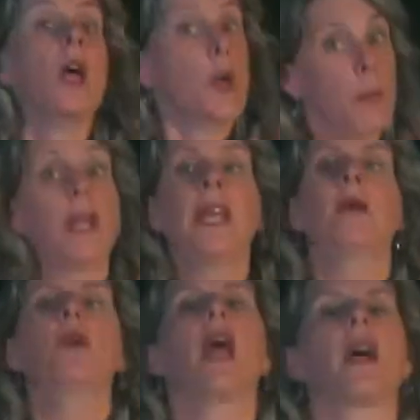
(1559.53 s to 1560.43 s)
But
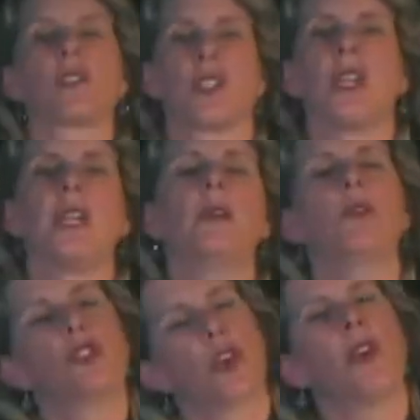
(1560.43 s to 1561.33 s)
he
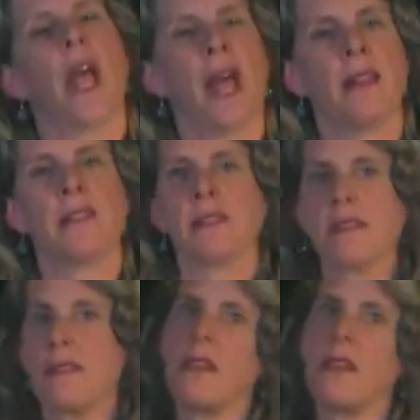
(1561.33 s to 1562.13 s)
would turn heads